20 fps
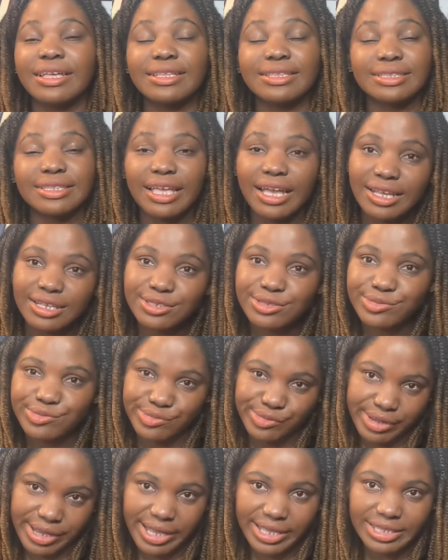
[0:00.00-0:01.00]
That's
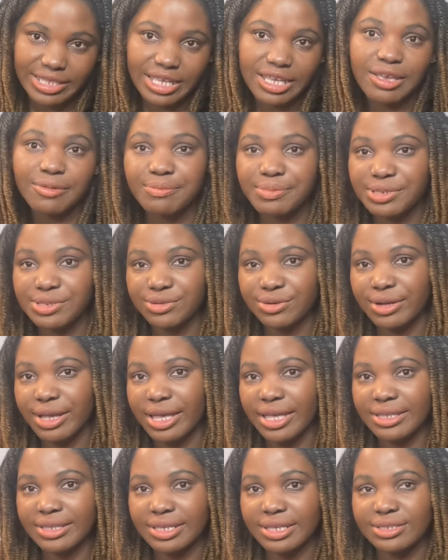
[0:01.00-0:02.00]
where the episode
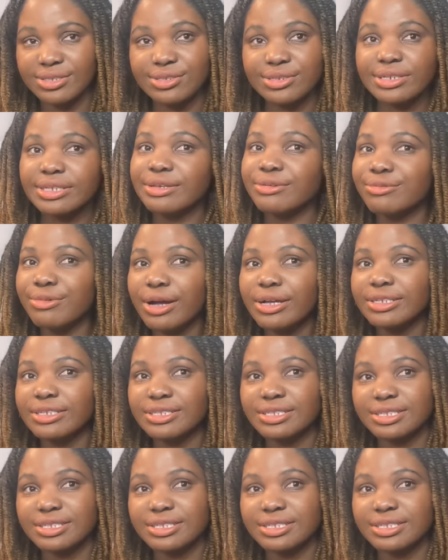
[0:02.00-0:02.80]
ended. So you want to